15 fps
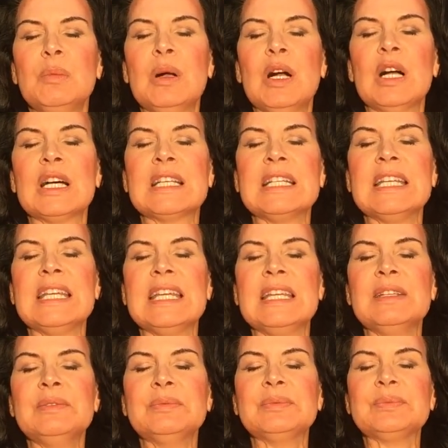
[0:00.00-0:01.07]

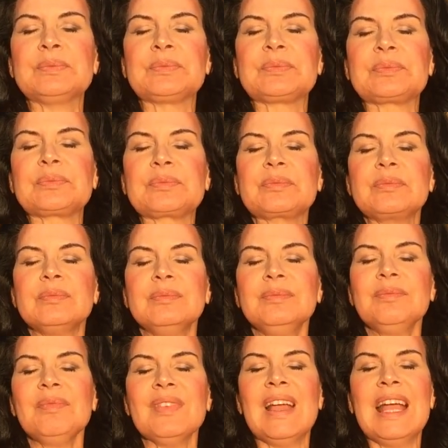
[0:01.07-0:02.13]
body,
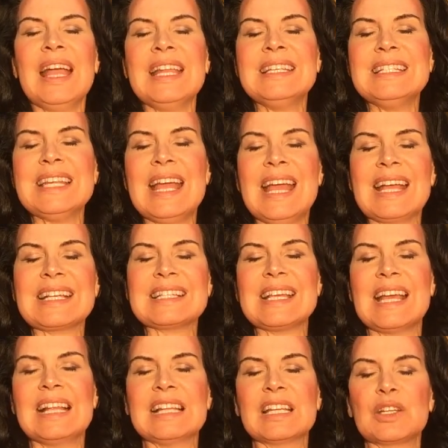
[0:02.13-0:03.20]
and
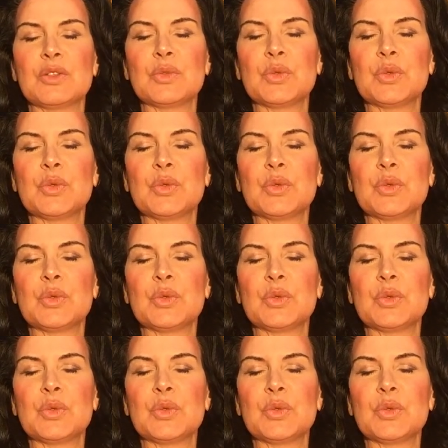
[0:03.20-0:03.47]
exhaling.